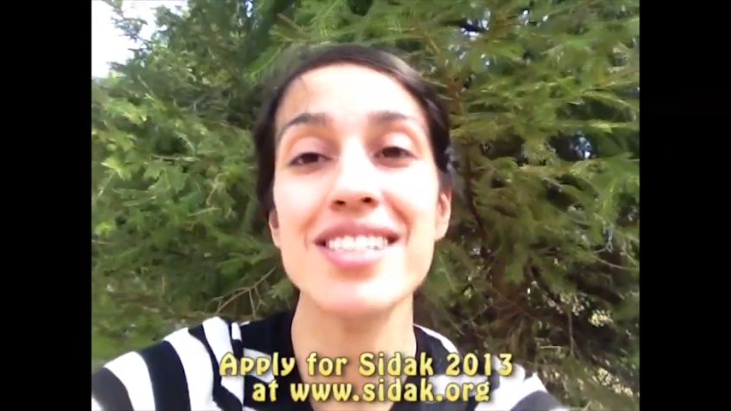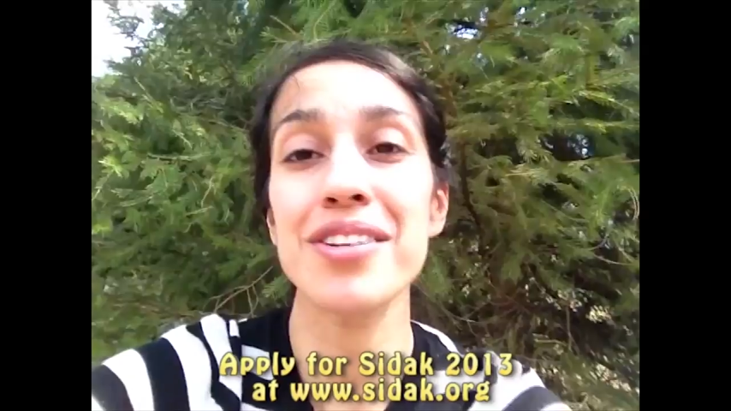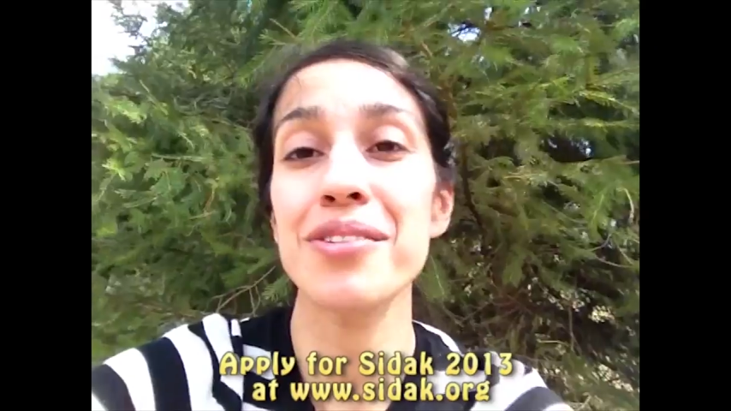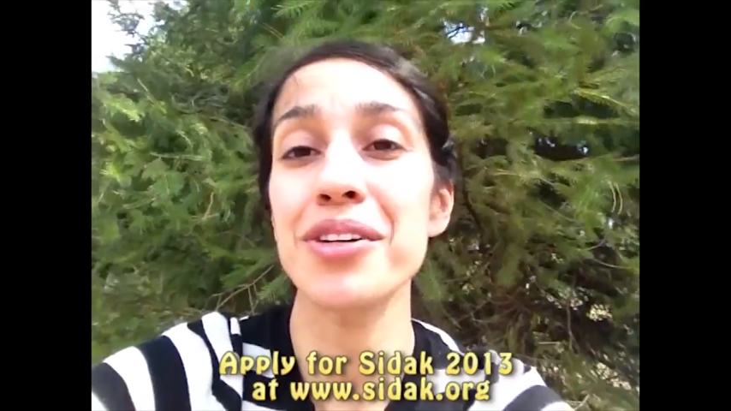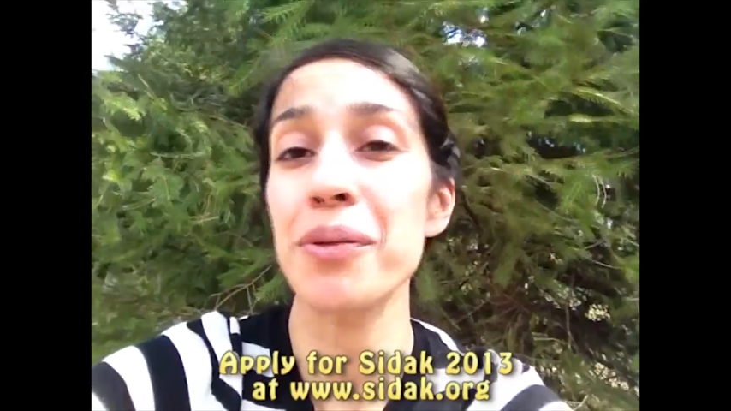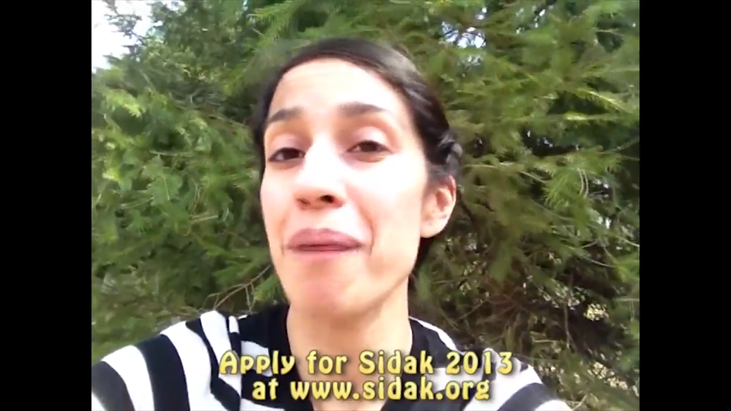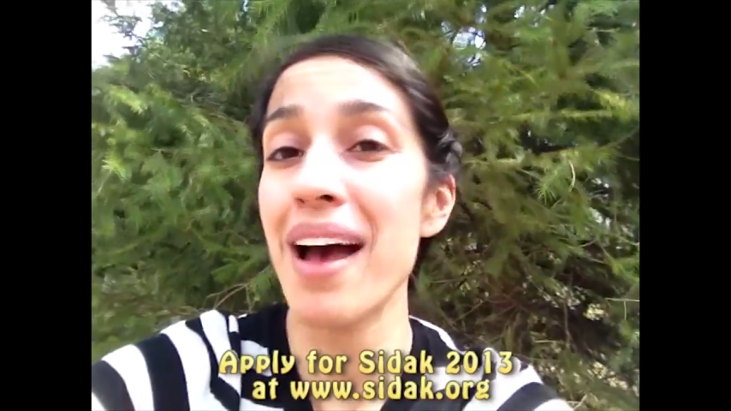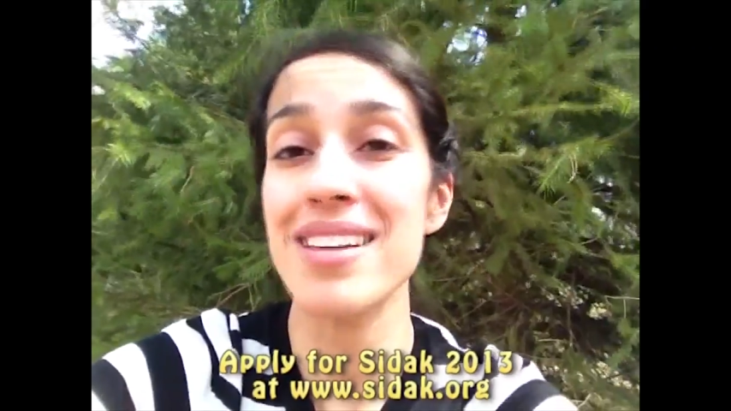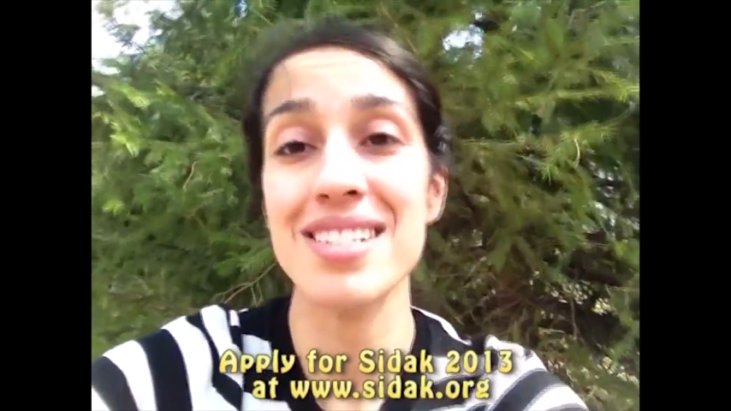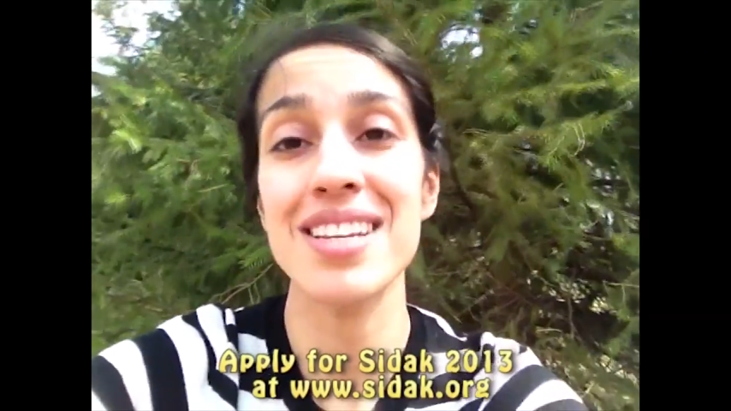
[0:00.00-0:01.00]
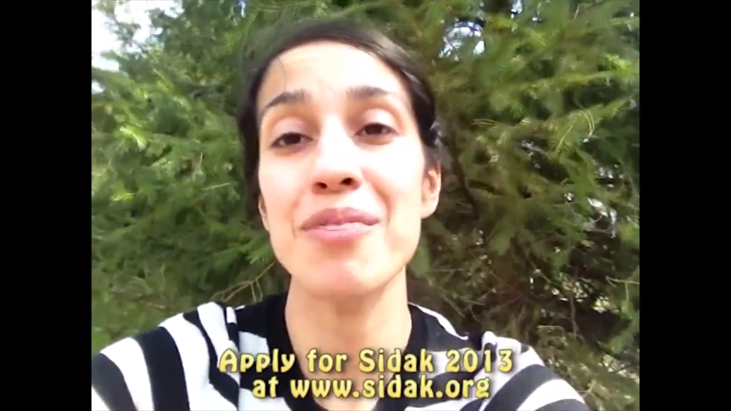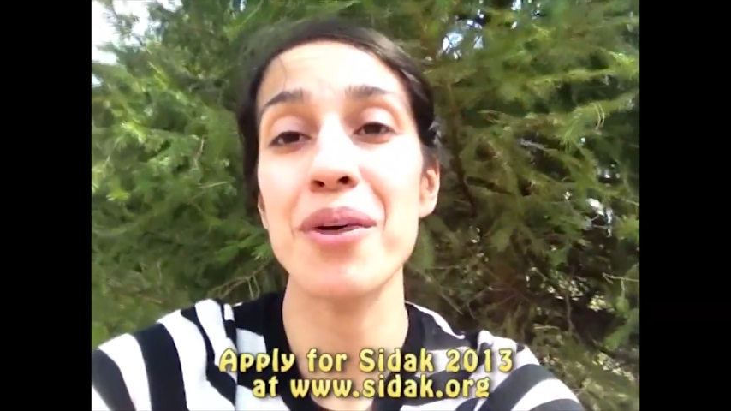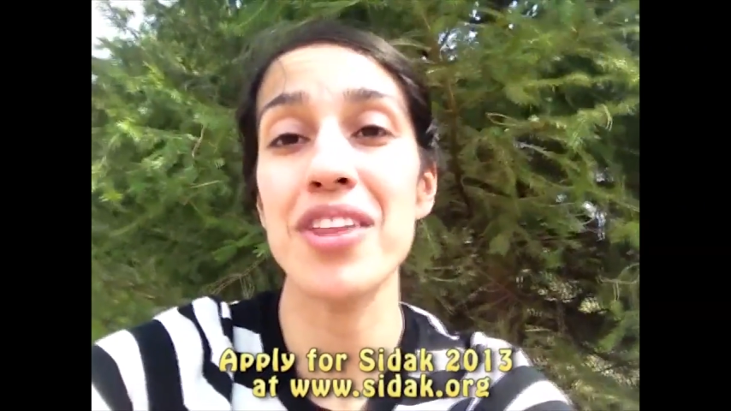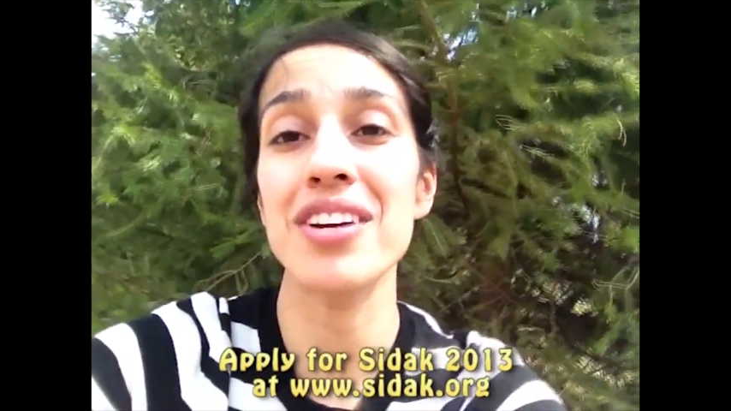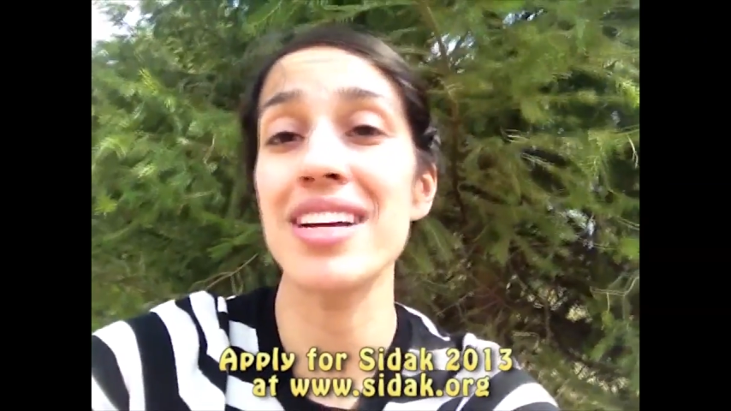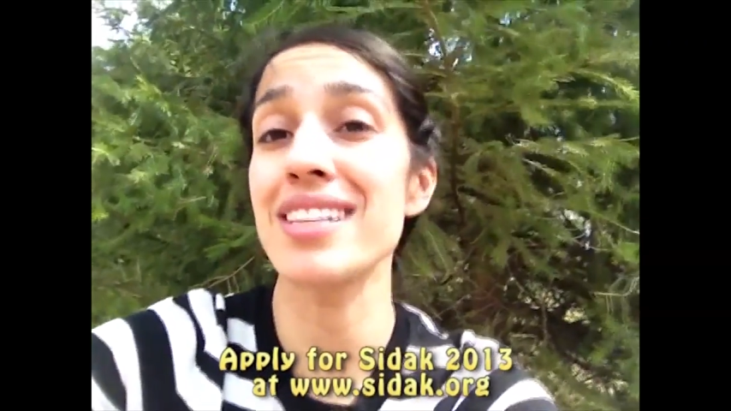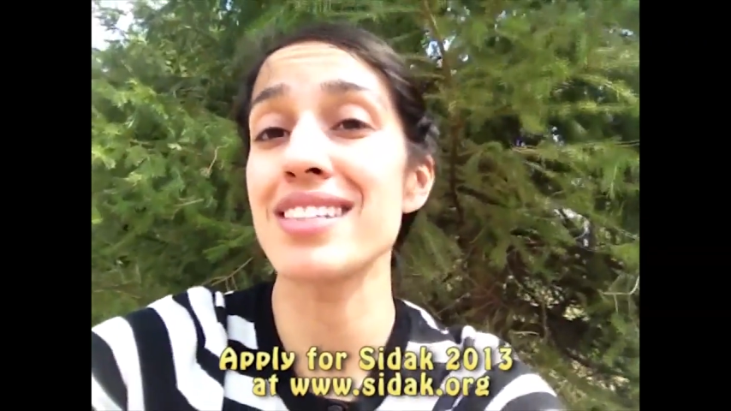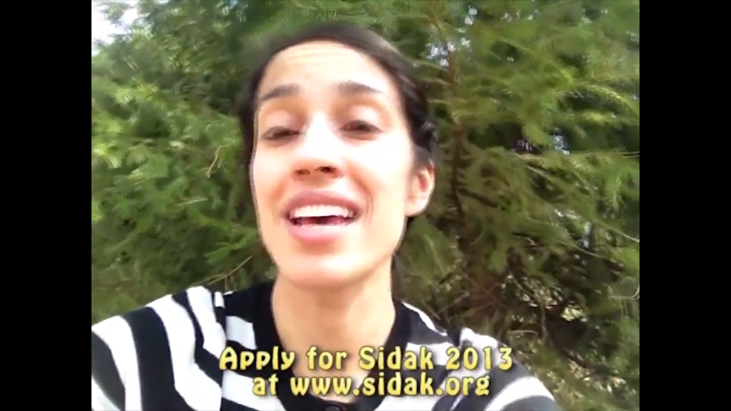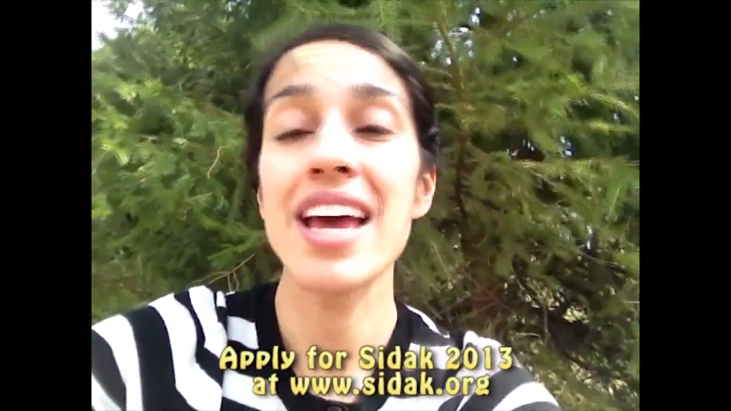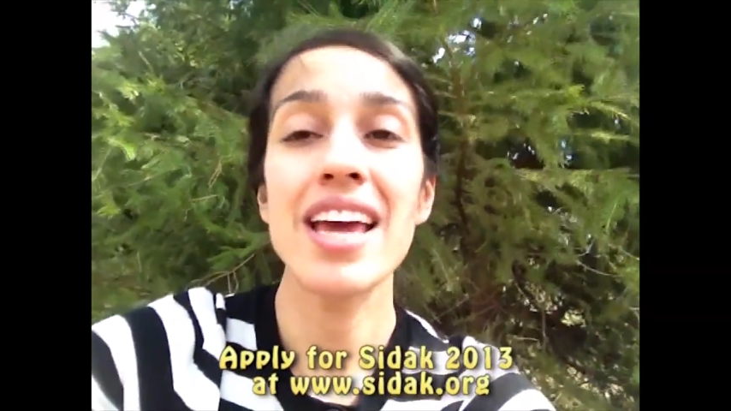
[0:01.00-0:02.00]
is or your passion, whether
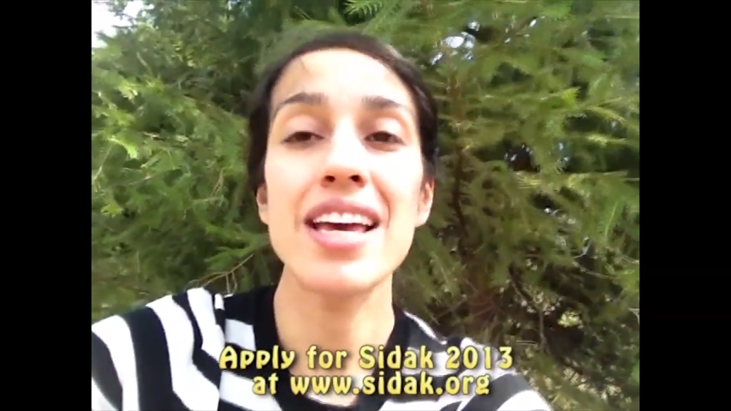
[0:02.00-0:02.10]
it's